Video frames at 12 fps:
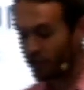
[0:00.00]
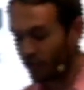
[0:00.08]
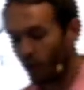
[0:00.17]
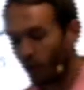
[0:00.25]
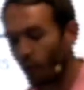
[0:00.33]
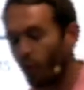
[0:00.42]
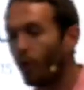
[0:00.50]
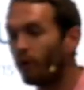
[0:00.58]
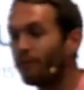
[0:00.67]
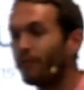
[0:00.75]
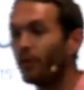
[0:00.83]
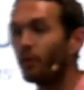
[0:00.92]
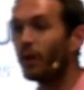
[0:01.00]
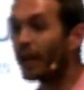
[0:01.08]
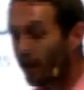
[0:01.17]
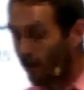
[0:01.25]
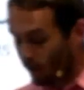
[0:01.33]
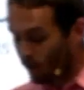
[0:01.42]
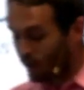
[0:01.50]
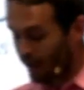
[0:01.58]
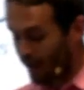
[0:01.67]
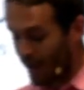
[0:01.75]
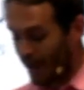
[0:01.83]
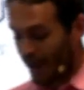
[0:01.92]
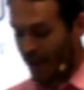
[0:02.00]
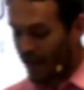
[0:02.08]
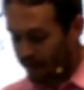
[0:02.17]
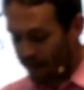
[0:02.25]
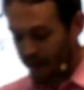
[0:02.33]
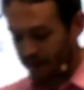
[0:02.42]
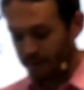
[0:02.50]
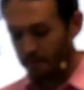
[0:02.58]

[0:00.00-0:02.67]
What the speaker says: or worldview, including atheism,